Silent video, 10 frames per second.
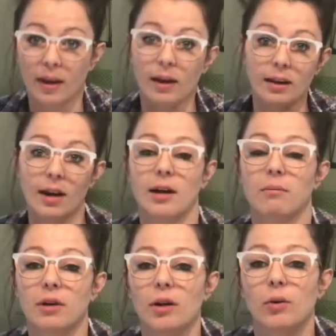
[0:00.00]
Again, I'm
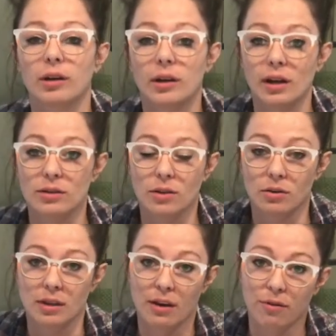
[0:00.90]
going to organize
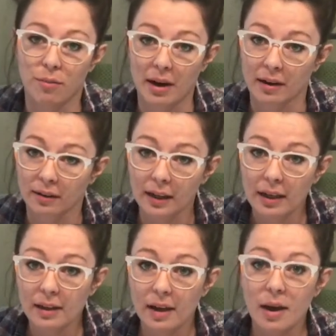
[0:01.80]
those
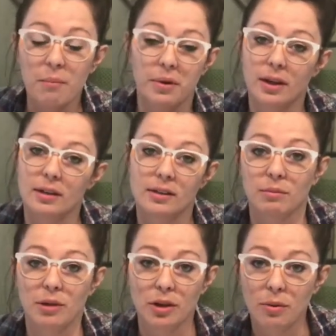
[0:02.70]
alphabetically. But that doesn't
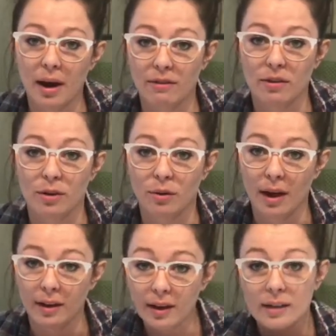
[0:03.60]
mean you have to do
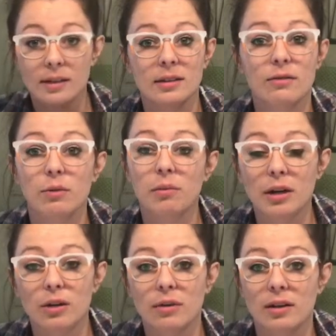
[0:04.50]
that. It doesn't even
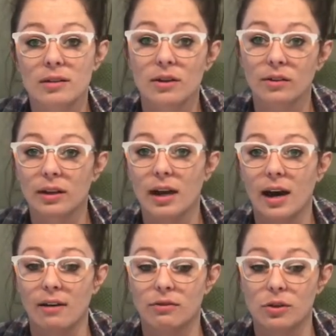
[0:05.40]
mean you necessarily
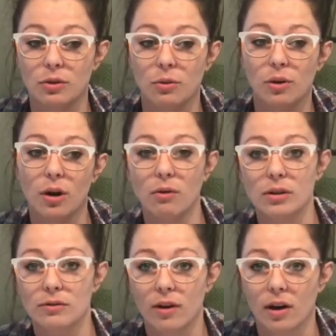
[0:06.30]
have to go as
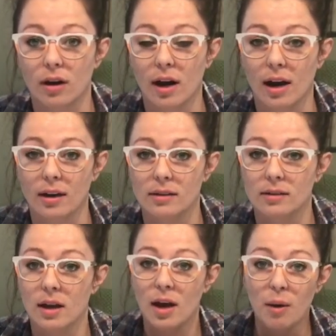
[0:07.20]
far as
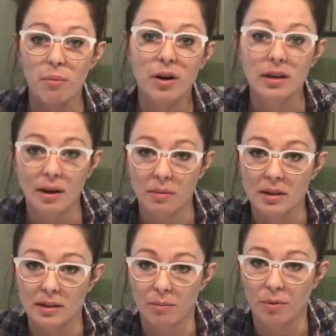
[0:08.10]
putting them in
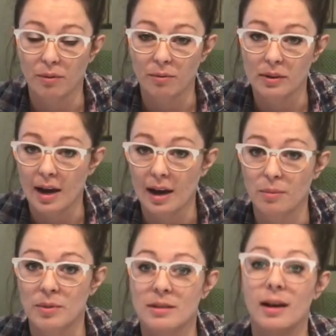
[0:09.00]
separate
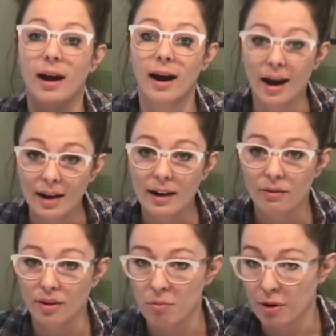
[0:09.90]
tabs. I
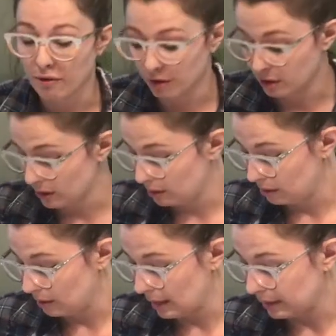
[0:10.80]
definitely prefer to
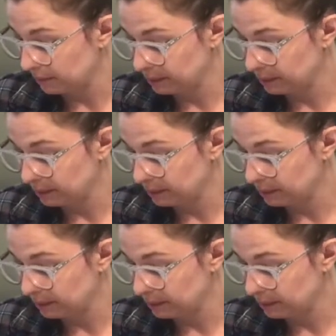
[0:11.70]
do that.